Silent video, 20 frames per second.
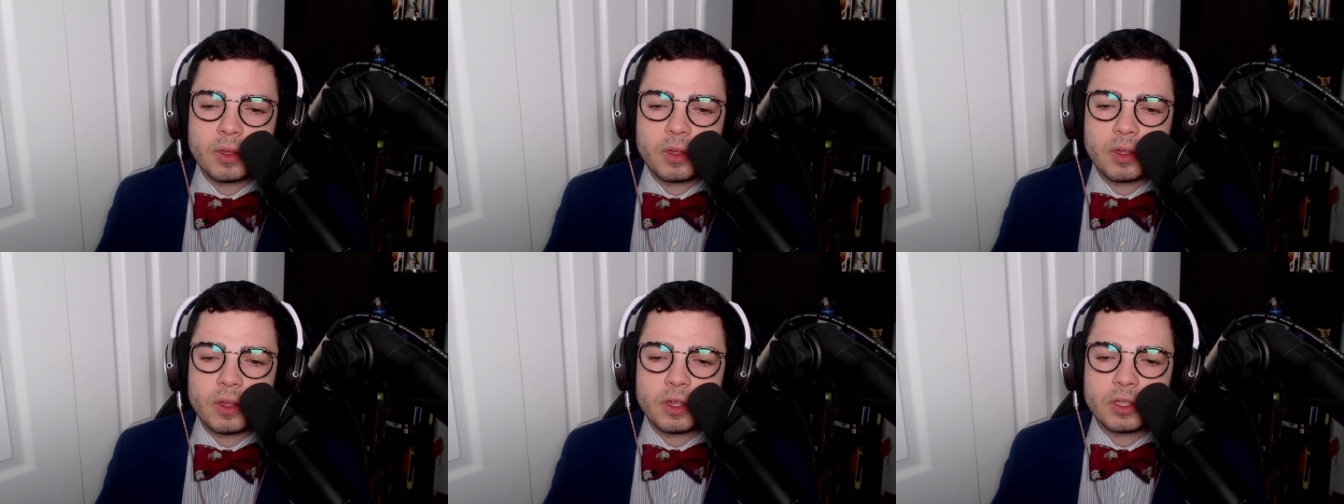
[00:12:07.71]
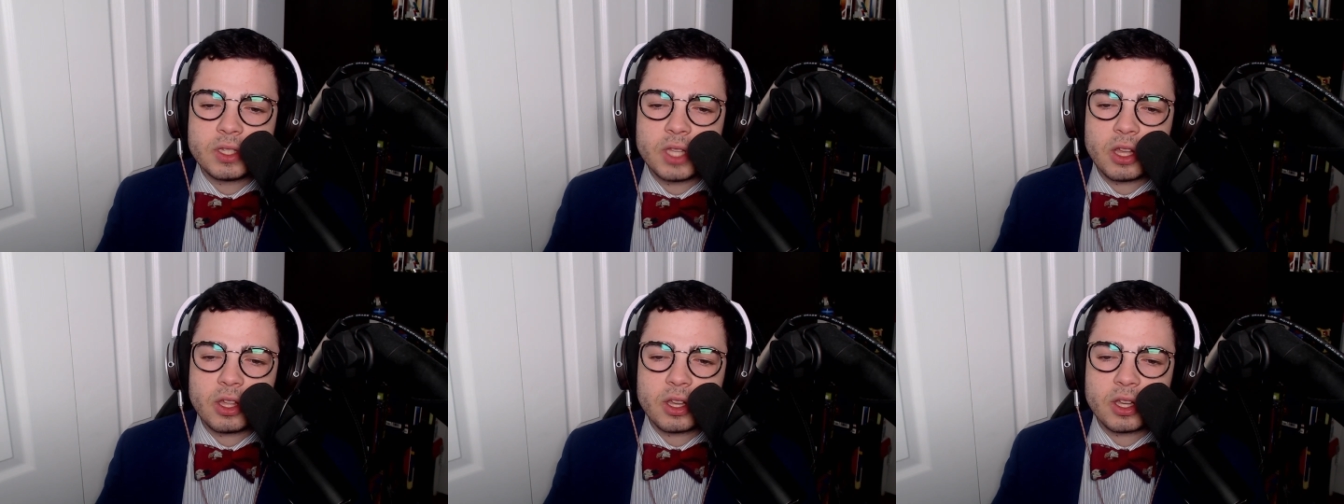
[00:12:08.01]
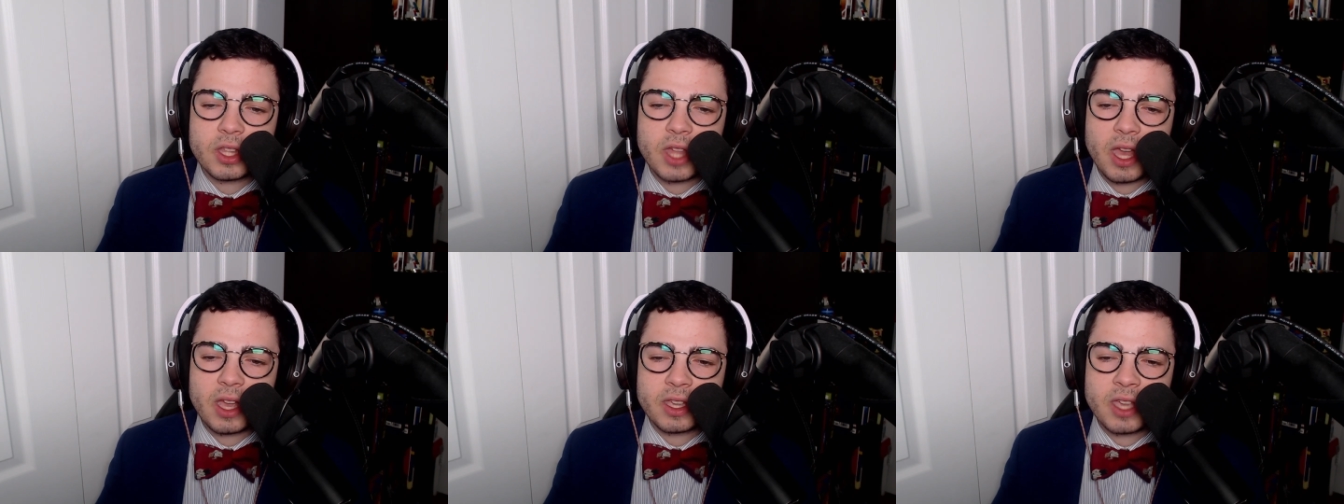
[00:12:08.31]
Let's take a look at
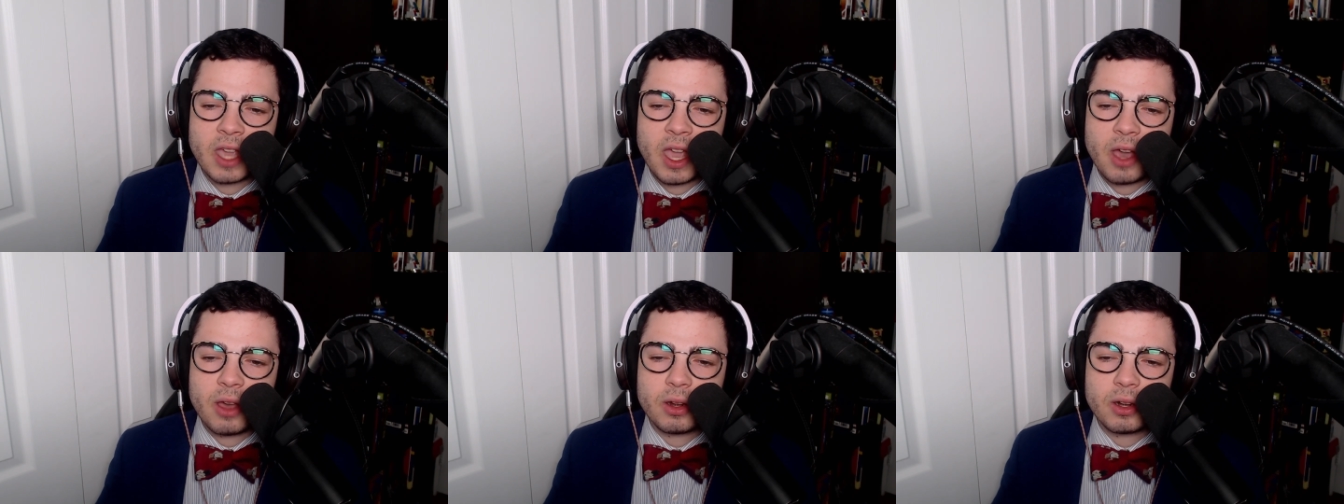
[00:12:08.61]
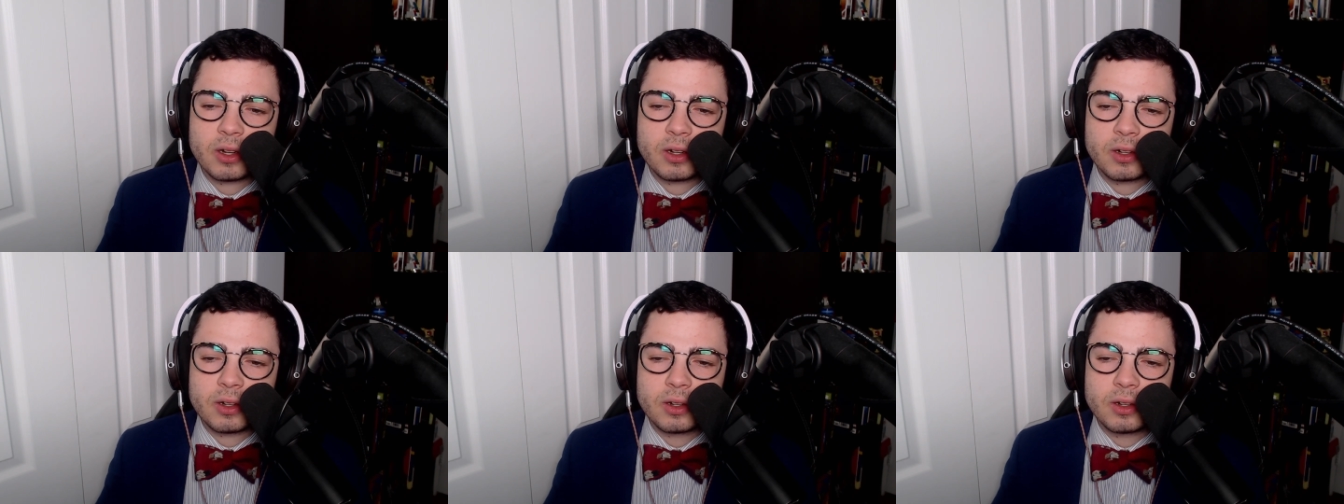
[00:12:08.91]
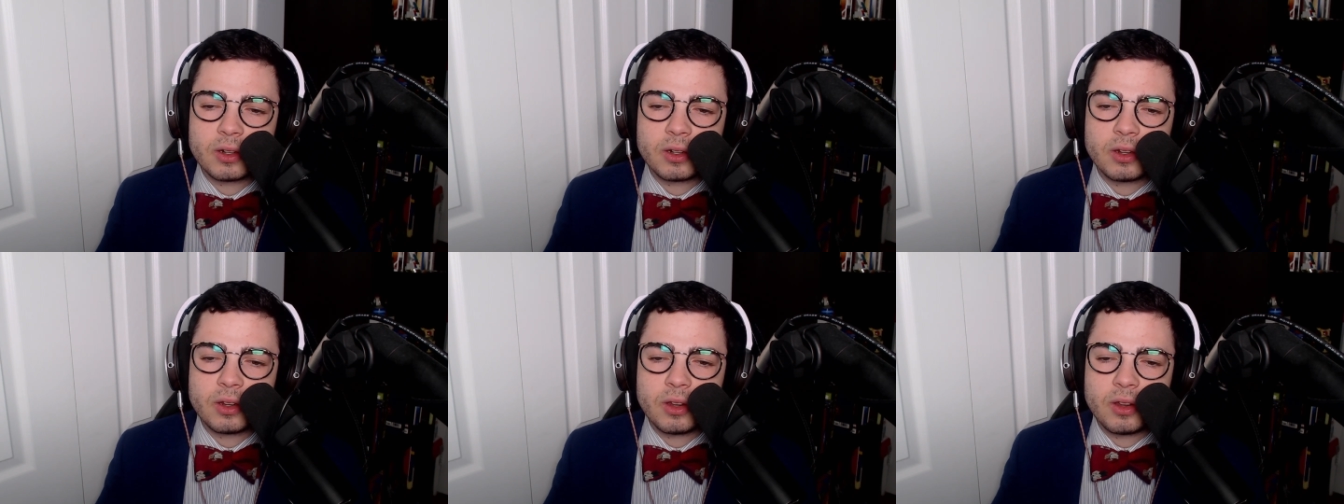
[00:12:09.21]
that counter
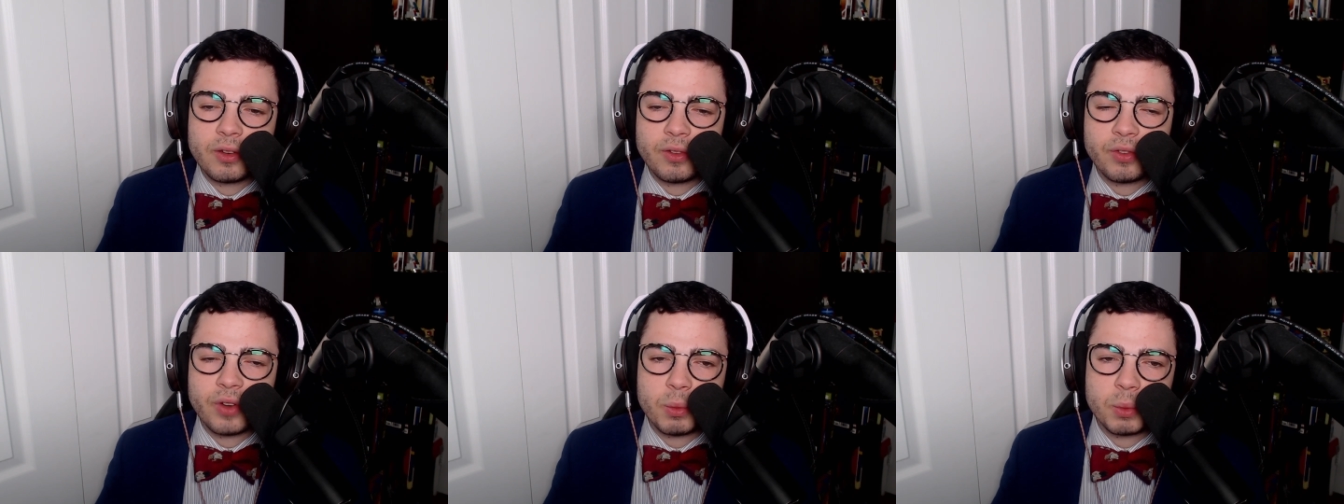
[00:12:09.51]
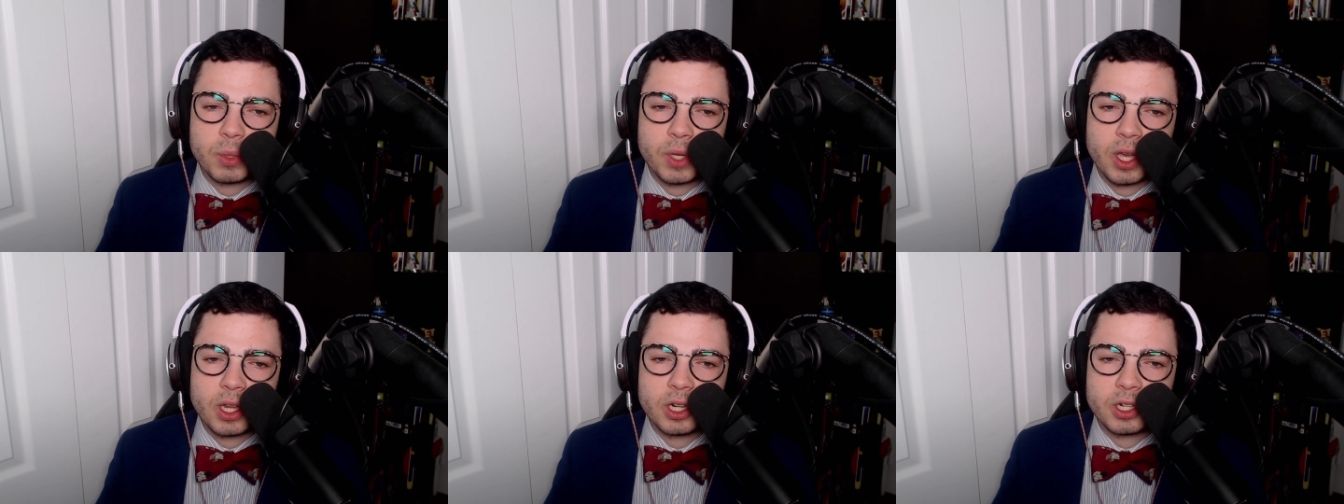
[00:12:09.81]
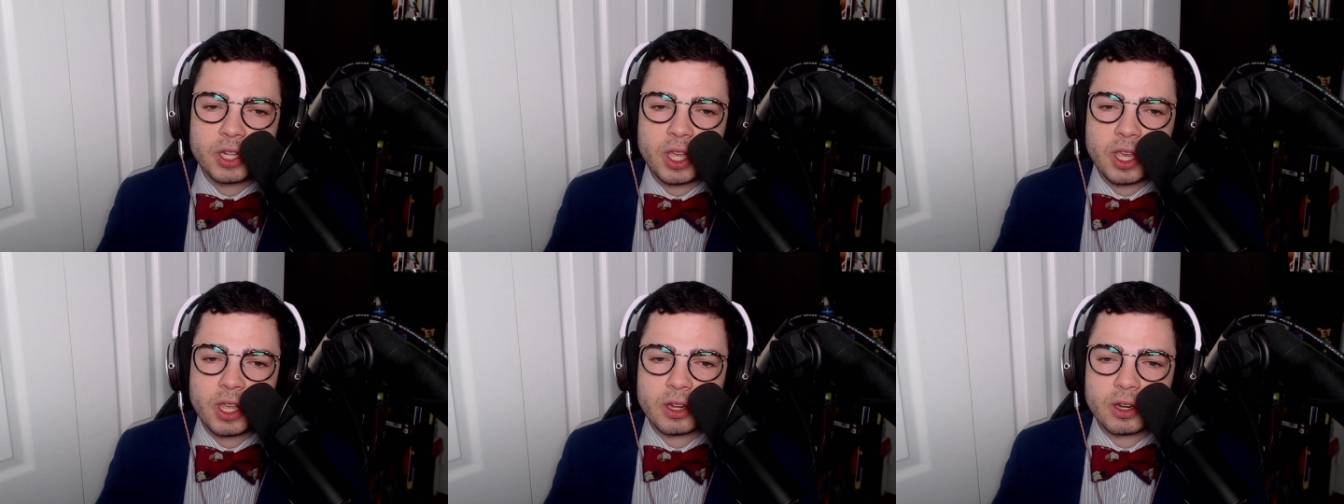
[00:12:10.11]
from the
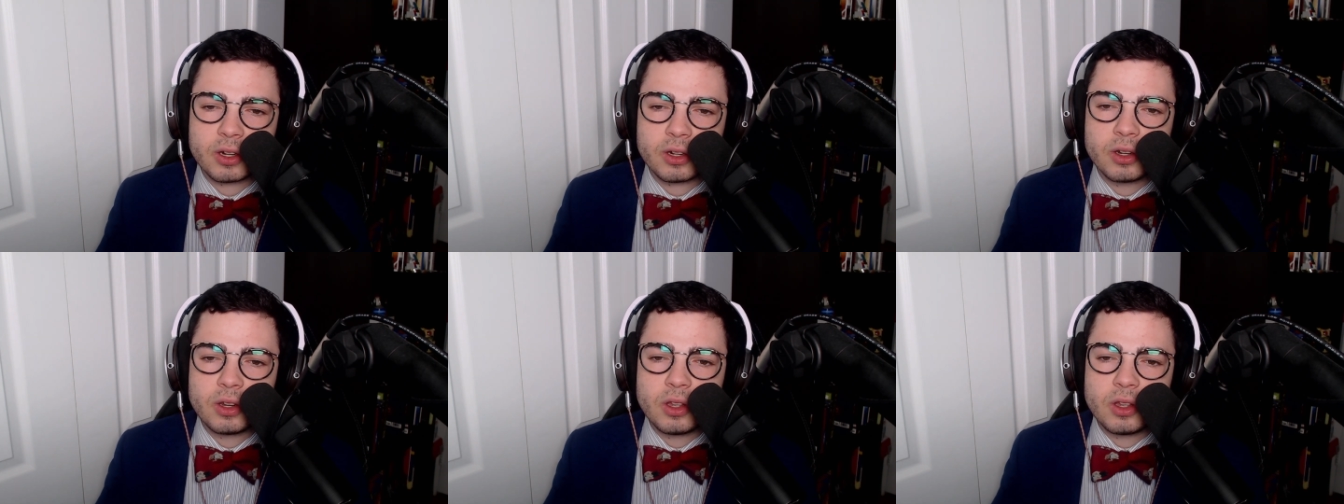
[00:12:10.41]
Undertaker.